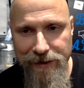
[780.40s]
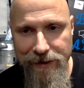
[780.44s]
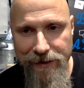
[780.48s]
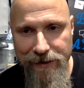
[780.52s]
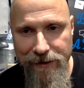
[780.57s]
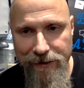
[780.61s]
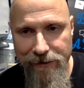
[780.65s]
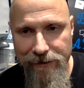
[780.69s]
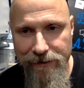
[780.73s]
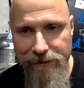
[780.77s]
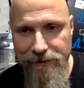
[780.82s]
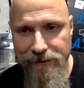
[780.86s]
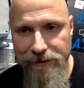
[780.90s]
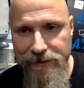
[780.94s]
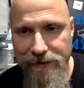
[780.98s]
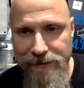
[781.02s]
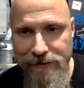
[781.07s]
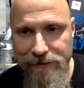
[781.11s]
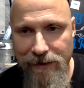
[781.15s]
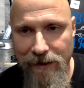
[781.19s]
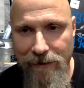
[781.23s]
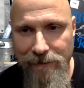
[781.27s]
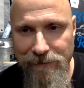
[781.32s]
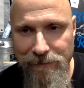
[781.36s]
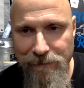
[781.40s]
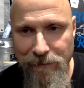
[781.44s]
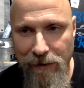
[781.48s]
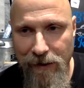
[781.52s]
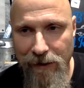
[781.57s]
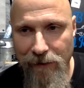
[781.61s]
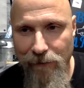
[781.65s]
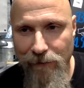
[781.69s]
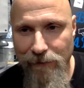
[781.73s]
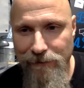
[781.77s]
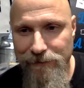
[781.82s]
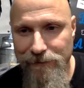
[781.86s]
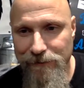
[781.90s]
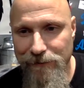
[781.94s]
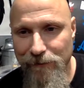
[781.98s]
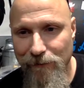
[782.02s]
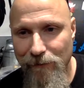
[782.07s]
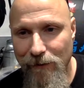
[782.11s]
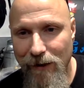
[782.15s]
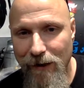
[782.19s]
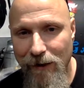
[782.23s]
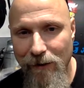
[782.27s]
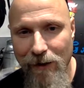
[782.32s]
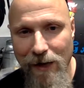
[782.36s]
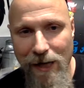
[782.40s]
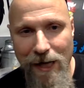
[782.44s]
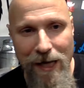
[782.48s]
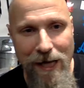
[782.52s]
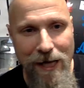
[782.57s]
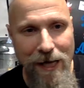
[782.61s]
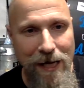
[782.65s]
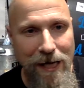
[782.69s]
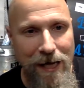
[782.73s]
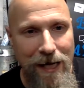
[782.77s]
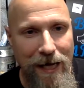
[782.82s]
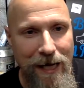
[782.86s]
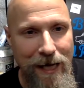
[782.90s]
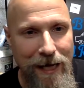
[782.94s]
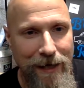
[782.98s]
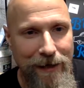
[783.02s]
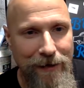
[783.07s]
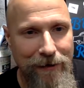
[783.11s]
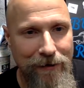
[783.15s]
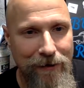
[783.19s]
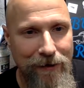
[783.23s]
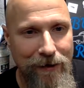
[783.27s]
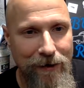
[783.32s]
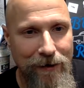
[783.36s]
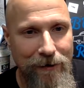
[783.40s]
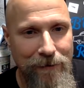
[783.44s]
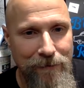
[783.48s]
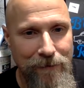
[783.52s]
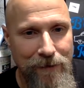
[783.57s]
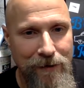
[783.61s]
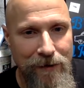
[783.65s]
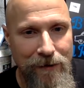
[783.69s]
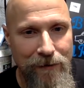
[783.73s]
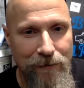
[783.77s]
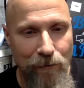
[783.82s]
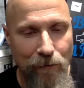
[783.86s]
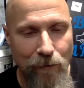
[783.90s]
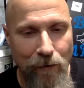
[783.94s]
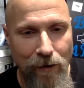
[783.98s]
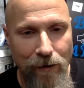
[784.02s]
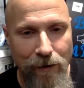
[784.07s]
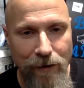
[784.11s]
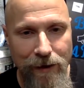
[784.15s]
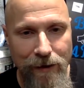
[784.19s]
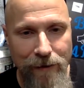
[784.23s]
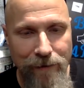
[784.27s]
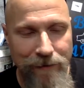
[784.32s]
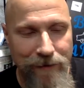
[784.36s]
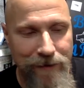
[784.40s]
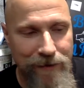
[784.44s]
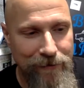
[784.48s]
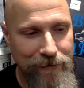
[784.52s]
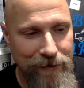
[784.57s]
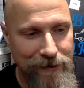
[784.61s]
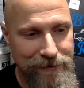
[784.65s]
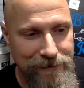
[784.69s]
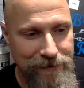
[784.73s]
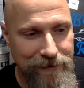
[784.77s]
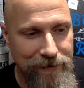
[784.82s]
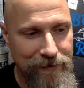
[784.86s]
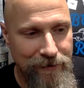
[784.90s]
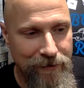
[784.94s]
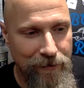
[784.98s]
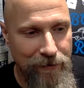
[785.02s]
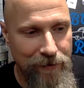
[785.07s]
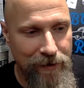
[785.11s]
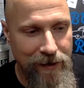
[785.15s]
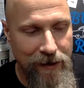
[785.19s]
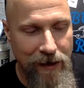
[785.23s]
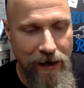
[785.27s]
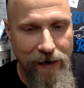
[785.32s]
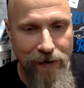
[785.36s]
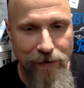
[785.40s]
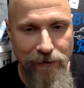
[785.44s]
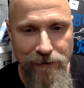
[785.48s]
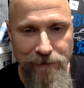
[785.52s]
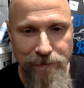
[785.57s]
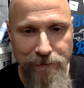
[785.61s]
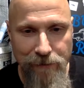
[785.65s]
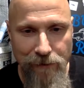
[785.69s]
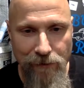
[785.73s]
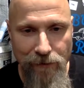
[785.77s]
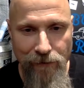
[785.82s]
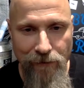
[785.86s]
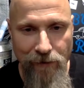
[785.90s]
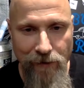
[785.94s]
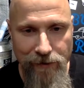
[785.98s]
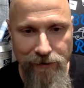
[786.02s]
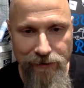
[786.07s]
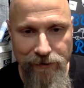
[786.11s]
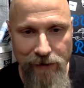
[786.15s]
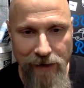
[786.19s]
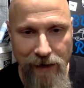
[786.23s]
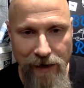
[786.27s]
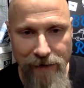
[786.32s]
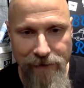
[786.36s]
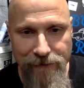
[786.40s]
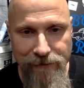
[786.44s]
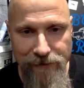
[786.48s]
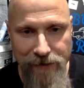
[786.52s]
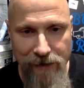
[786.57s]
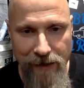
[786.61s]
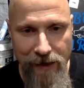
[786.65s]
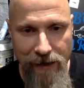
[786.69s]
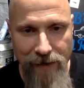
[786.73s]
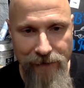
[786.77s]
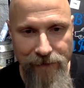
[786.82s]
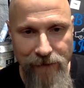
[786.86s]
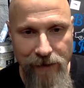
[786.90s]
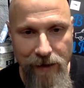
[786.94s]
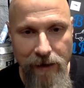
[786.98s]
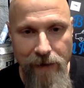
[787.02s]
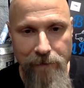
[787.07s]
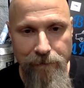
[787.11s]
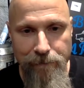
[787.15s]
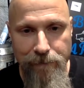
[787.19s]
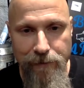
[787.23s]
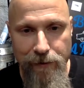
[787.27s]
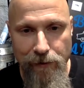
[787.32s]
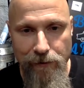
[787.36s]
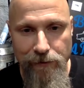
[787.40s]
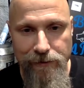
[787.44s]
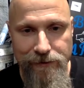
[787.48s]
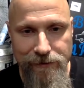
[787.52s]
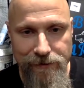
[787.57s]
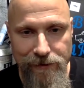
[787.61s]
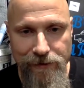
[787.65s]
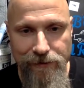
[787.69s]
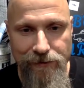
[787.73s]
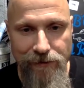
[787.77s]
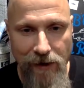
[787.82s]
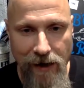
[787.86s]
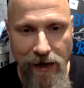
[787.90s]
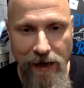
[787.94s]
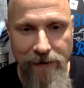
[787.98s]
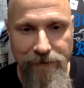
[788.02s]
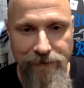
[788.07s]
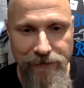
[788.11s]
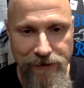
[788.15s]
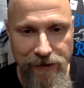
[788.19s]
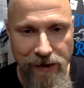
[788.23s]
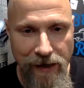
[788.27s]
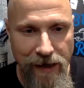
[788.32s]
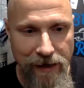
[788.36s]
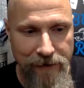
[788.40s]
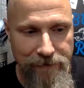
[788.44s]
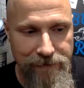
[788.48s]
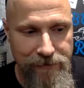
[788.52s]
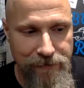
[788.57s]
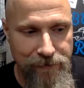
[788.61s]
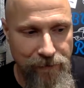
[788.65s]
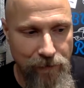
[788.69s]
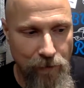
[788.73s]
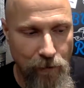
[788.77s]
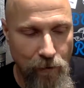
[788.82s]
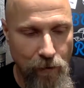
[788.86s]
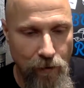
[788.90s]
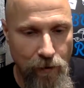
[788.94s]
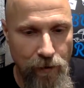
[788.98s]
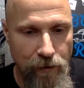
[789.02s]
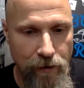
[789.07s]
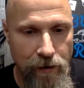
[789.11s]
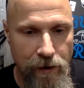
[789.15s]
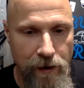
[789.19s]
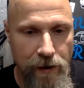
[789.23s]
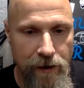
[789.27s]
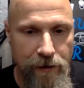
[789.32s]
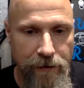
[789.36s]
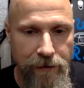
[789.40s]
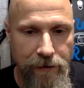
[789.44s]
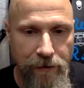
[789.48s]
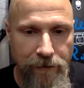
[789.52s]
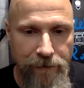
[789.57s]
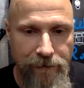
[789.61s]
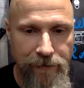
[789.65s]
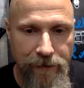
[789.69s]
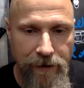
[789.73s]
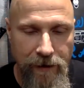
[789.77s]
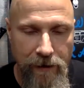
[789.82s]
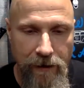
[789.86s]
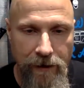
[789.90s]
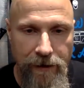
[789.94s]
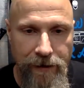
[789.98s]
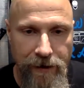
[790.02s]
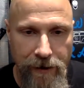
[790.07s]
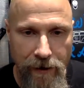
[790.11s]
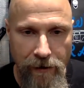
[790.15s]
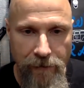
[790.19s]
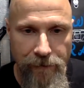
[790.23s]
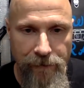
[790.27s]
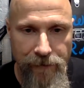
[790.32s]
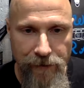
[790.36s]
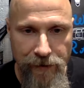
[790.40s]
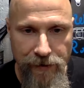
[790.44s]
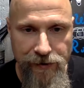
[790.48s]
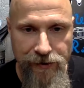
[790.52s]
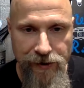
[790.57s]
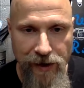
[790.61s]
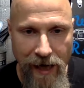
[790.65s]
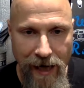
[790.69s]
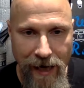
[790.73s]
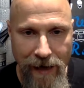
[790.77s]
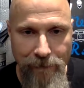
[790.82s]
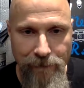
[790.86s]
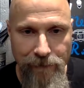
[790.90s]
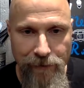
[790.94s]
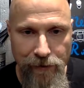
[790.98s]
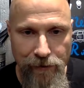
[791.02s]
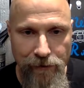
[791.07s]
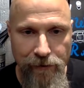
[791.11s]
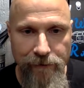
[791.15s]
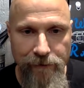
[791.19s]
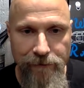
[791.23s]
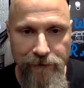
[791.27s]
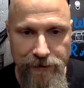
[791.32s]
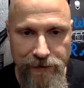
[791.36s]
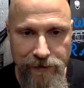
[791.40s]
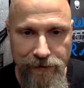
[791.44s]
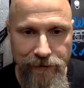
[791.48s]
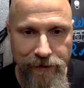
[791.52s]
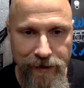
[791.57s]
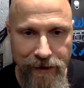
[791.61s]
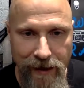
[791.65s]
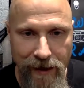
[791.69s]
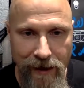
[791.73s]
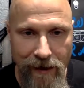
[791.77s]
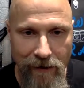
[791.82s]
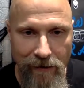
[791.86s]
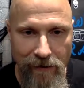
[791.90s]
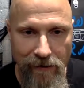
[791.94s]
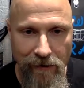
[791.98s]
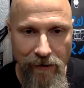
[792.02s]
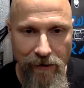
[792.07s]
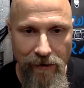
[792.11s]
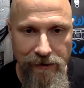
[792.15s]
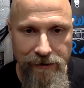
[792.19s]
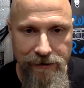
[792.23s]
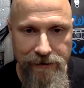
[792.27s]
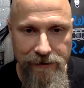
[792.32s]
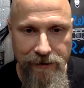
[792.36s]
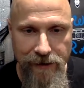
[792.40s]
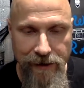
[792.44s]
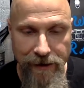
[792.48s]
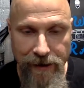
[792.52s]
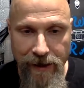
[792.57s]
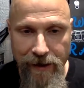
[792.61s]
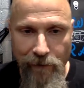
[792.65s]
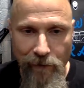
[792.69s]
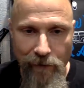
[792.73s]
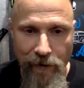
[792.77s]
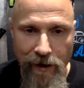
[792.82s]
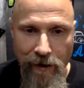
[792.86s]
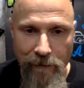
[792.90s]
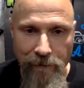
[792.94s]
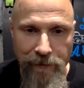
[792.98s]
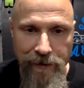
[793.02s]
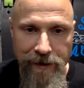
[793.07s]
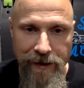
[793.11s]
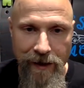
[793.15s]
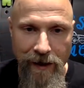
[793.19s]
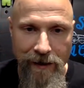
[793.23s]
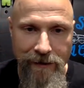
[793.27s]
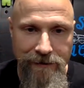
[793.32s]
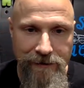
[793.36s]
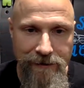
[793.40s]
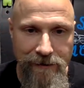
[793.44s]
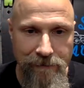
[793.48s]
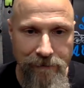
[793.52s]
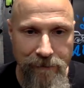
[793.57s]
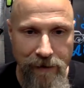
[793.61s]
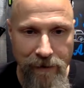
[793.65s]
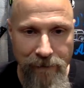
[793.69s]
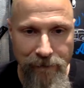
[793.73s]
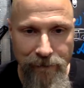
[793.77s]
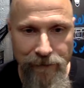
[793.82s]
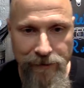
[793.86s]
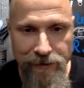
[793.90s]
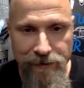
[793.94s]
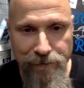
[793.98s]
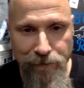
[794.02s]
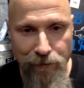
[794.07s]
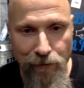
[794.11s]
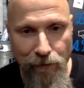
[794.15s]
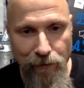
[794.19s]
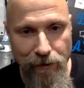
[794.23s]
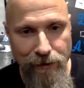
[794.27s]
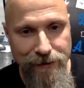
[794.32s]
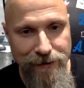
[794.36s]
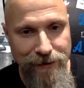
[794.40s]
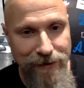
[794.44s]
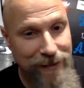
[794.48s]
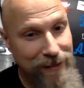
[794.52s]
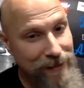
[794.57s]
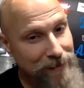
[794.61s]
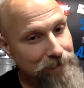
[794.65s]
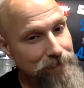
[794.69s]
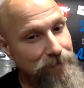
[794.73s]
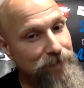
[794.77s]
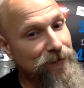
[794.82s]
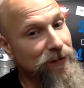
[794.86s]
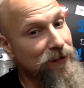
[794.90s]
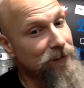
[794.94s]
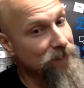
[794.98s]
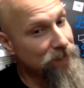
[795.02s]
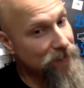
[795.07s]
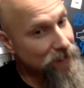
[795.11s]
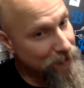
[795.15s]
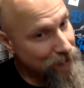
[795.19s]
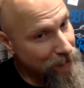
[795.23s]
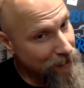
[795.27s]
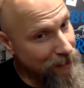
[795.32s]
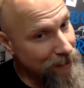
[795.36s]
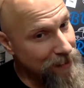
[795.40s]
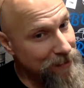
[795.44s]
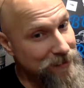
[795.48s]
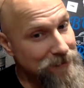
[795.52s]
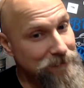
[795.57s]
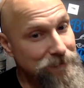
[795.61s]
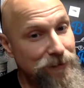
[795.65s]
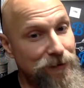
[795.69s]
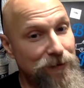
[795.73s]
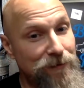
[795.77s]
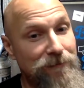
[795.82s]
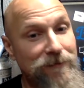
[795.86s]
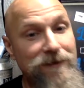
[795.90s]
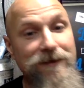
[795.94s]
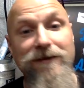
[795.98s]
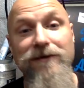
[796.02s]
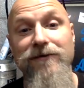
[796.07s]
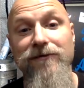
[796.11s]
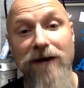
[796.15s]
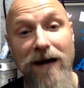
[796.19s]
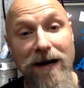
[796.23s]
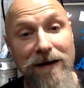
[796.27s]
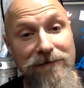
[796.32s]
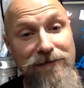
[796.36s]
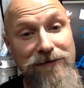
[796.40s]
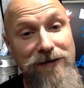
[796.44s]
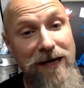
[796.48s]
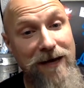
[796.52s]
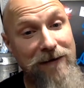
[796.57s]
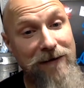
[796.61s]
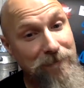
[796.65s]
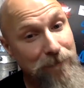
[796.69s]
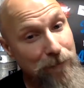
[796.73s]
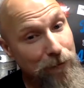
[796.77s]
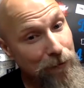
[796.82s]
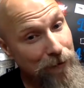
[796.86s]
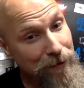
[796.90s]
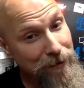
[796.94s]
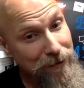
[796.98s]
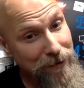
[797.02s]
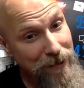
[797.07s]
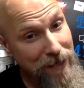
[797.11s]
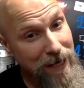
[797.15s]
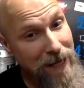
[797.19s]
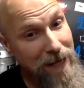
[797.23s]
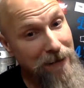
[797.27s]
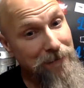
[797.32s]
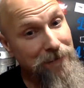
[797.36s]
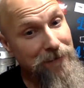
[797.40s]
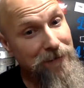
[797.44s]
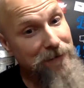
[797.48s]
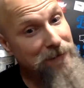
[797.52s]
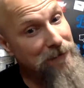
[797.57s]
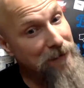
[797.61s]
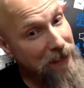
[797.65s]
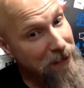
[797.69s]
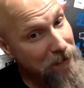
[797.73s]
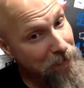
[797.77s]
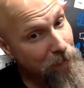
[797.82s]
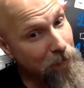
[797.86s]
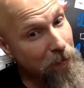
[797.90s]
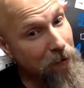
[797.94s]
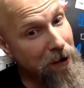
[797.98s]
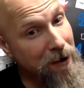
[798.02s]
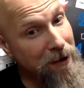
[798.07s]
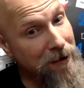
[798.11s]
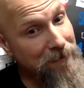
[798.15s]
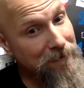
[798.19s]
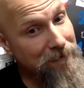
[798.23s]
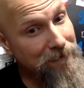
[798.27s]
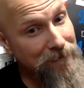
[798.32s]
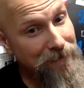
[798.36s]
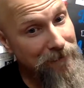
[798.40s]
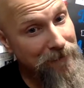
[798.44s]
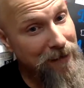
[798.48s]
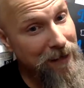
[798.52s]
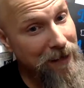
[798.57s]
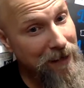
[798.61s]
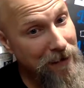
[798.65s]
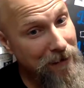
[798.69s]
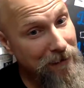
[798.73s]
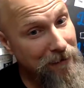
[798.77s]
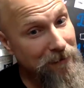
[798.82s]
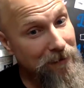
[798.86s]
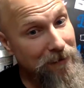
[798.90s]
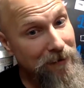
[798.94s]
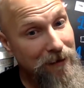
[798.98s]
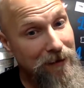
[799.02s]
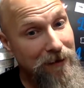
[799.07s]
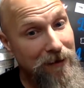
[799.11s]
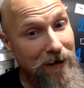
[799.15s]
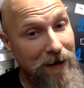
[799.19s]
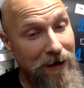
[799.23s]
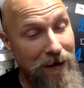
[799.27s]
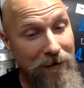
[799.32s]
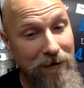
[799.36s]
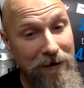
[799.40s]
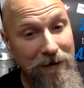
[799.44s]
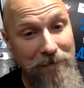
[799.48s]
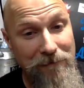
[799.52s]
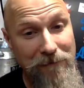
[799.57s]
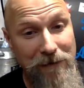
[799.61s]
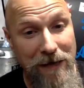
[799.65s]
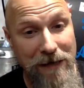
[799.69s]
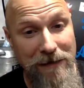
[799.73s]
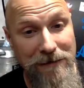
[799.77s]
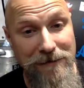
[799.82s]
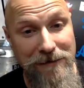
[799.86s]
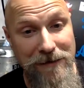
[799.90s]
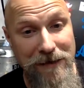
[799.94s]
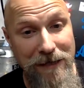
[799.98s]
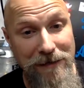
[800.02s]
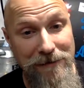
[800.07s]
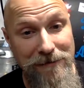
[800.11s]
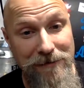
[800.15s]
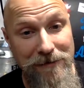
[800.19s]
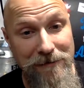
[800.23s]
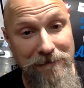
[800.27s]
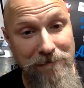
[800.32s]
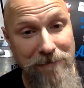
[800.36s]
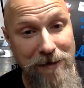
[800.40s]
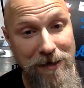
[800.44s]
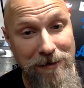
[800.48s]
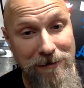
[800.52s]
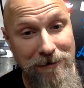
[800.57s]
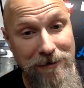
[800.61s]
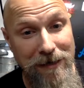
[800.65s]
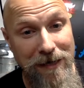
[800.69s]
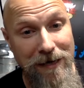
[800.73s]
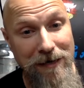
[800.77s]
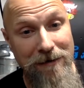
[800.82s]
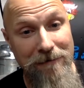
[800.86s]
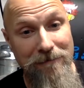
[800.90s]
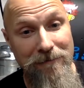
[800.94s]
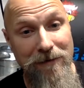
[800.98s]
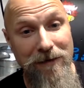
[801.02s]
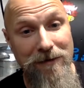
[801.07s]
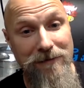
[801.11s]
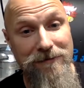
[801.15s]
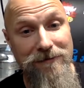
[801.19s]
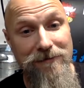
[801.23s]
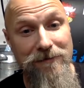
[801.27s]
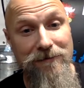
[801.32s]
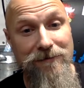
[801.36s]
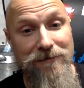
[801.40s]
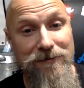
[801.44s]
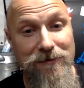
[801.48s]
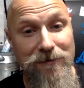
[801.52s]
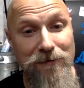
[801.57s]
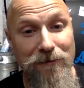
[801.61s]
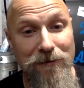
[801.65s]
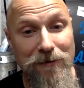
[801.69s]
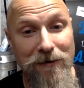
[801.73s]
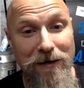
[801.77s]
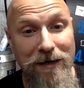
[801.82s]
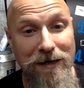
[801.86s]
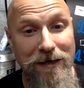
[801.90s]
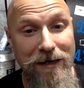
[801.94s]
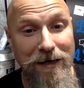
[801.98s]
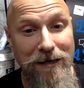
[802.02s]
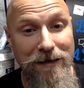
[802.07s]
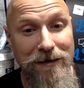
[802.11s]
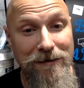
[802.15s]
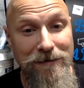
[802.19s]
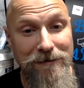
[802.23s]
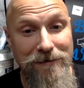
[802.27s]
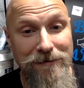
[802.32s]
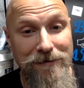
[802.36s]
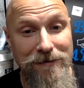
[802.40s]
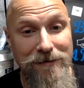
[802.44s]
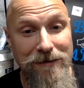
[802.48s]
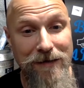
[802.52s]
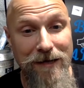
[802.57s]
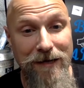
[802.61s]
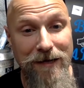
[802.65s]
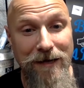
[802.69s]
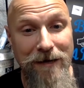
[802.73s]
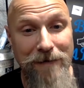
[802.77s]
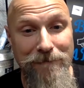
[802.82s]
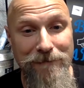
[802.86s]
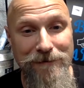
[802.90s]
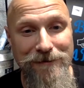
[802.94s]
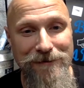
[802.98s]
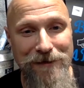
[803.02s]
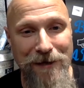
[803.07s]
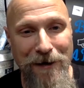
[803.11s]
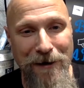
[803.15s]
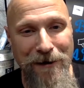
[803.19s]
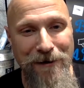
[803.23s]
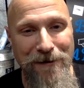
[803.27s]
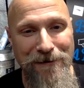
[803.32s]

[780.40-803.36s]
in here because he stops by once in a while. And what he'd be interested to know, the guy who's building our drive shaft builds the drive shafts for the Philadelphia chapter of the Street Outlaws. And they went up against the Memphis boys. And the guy that's building me the drive shaft pointed out that they won. Now, I'll have to ask Sketchy about that. I'm not so sure. I didn't see that episode.